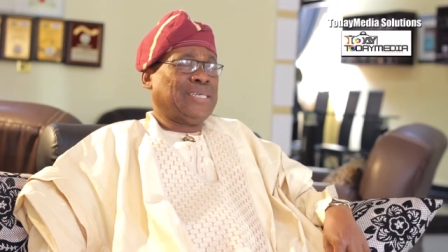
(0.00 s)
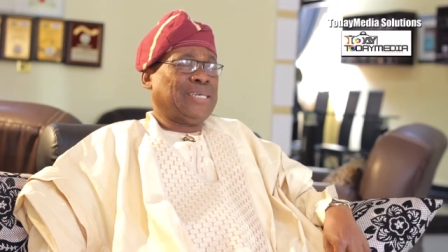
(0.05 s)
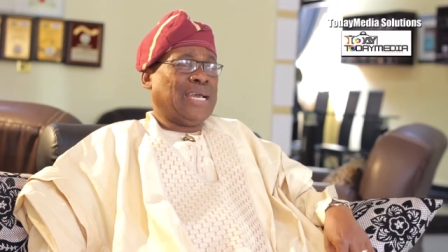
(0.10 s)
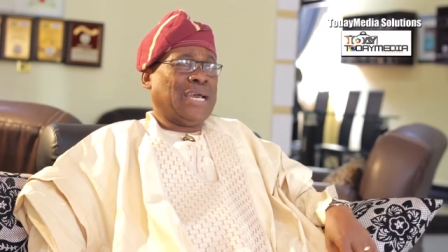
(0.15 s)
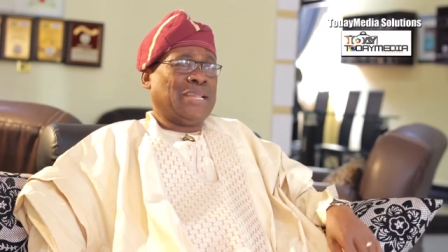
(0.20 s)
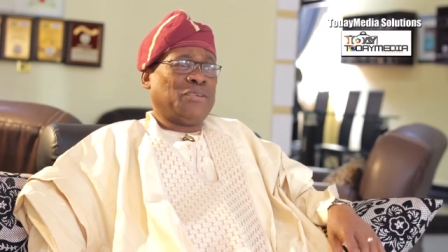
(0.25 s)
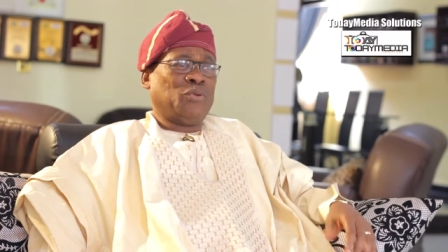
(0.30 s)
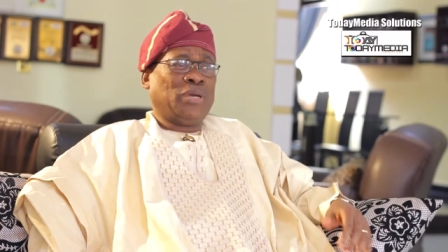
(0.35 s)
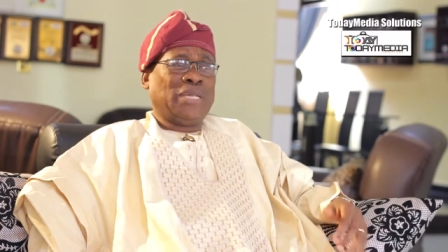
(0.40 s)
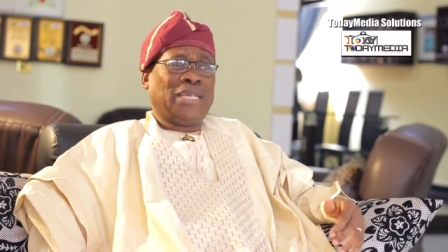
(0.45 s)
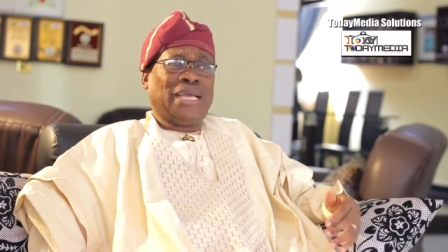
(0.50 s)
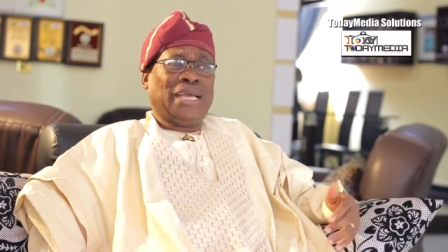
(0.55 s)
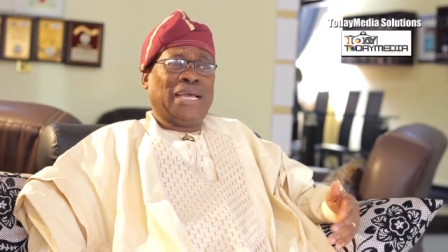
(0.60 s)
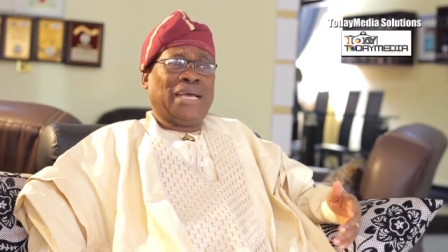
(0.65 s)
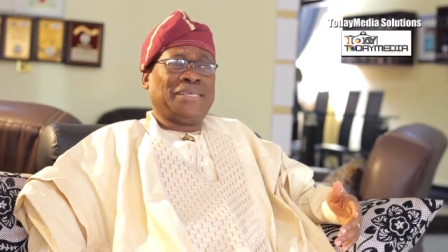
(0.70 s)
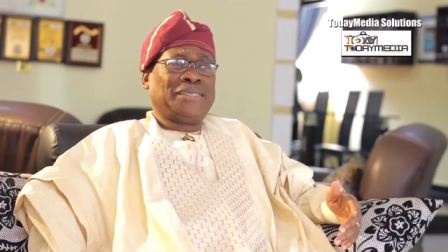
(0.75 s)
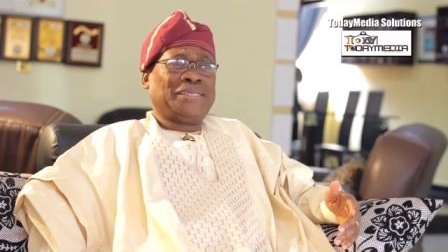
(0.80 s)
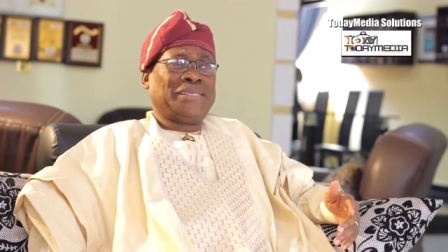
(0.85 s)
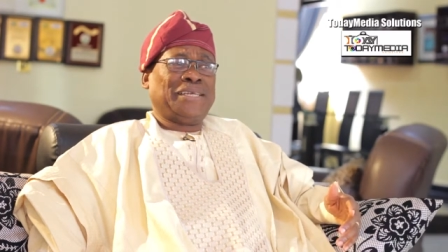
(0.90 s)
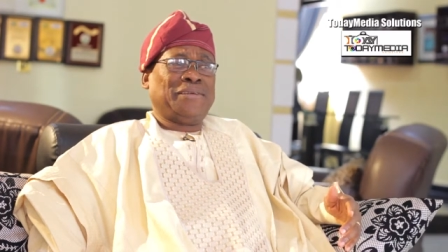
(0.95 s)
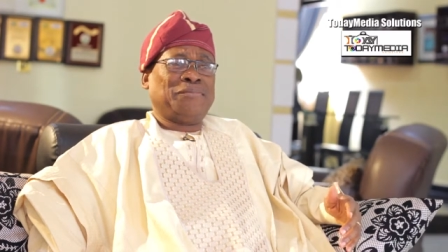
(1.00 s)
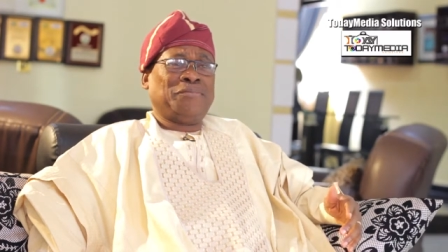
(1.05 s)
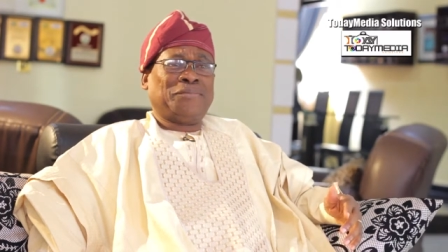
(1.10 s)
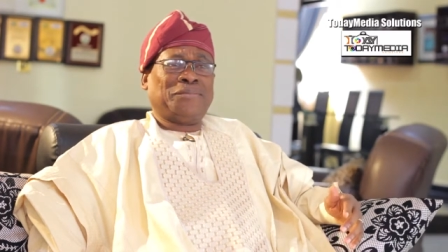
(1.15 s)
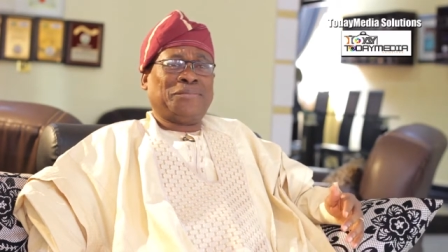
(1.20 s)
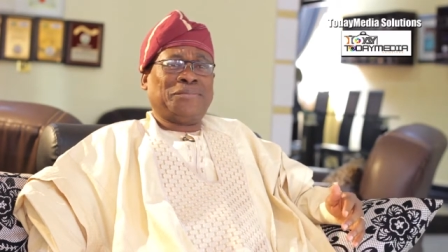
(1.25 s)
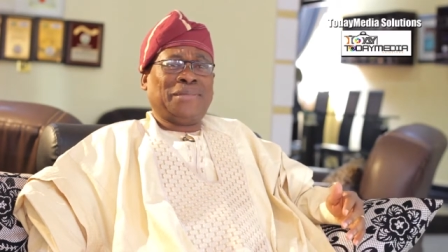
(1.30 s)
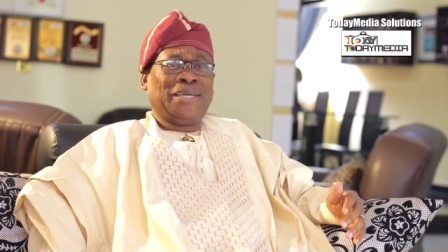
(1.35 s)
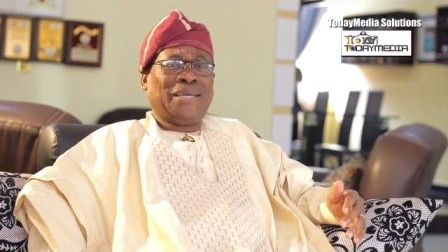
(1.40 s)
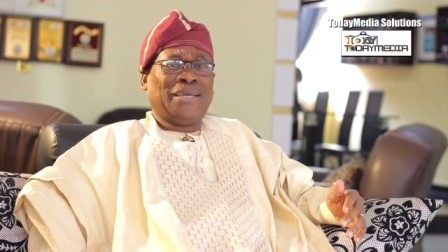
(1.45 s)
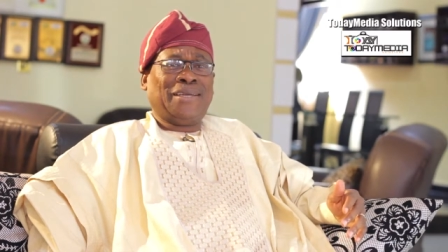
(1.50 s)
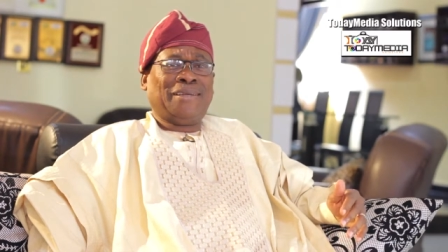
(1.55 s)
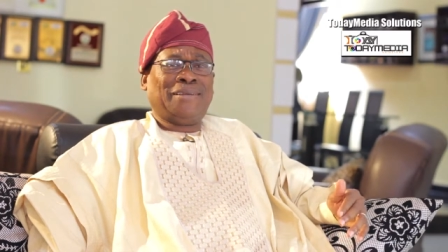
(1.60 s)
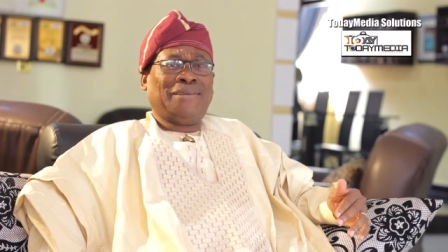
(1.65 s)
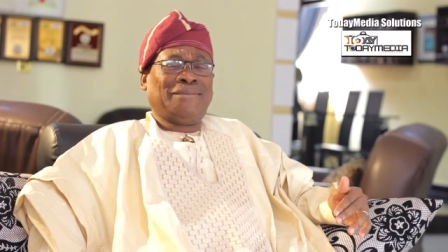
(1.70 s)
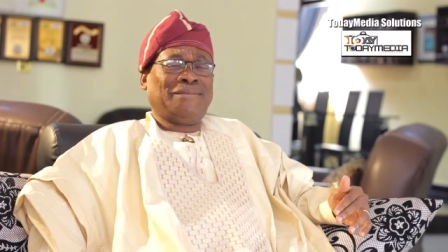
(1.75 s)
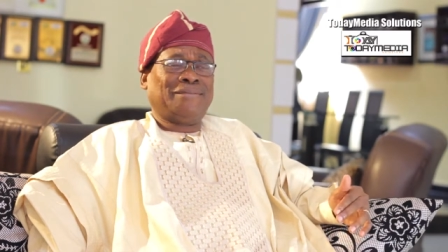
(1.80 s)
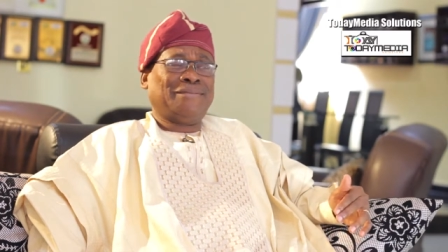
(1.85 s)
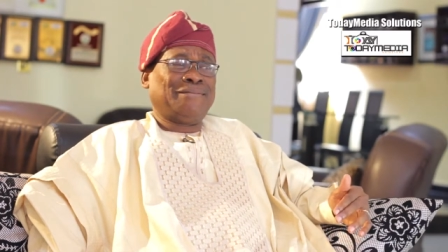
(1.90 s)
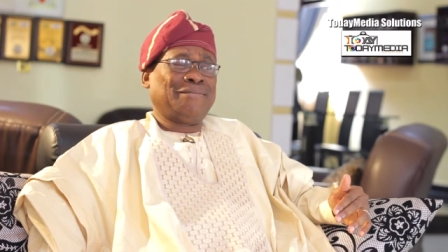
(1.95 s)
And when I asked them,
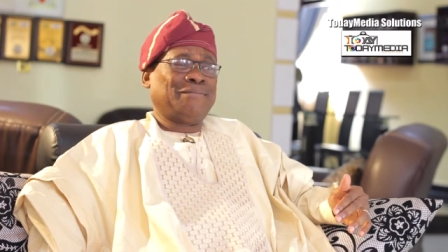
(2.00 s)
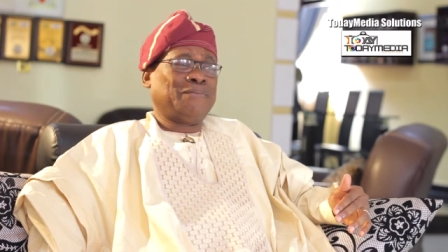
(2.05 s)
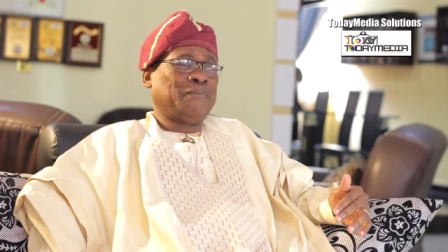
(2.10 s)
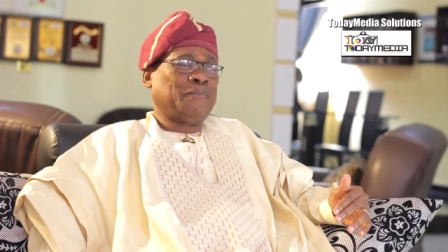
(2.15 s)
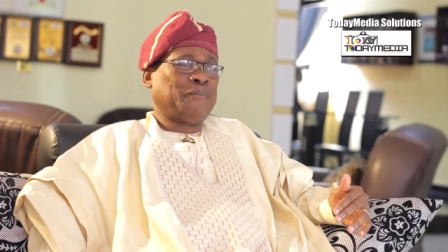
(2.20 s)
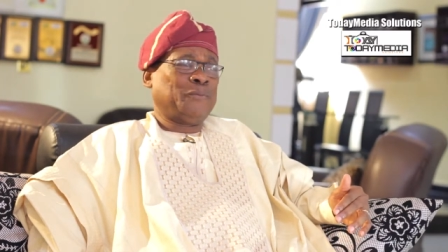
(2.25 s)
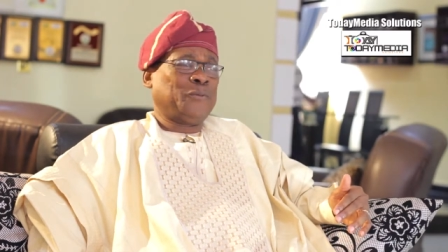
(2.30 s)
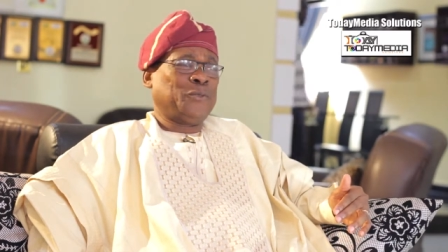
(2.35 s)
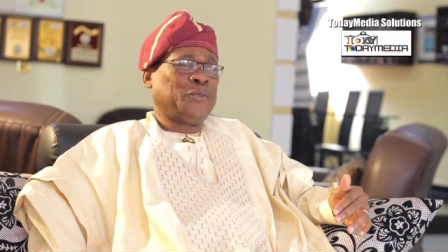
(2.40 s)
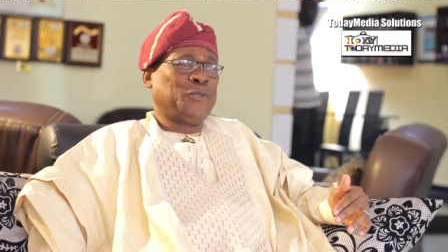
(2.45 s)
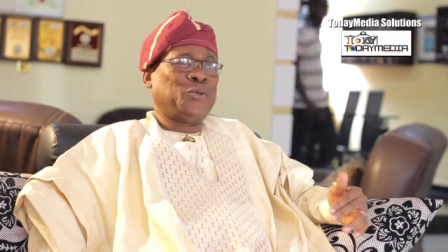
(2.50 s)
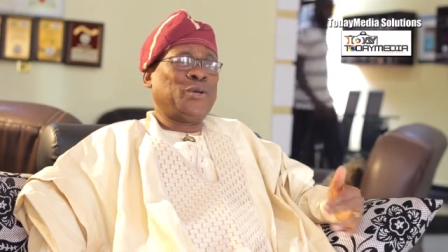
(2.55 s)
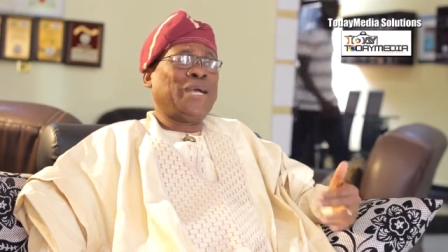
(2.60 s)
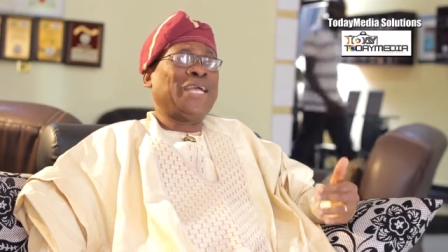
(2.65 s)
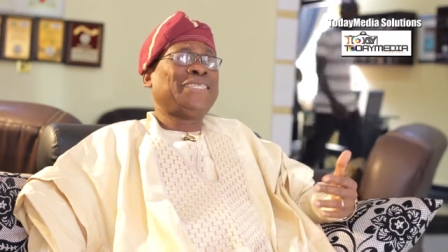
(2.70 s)
do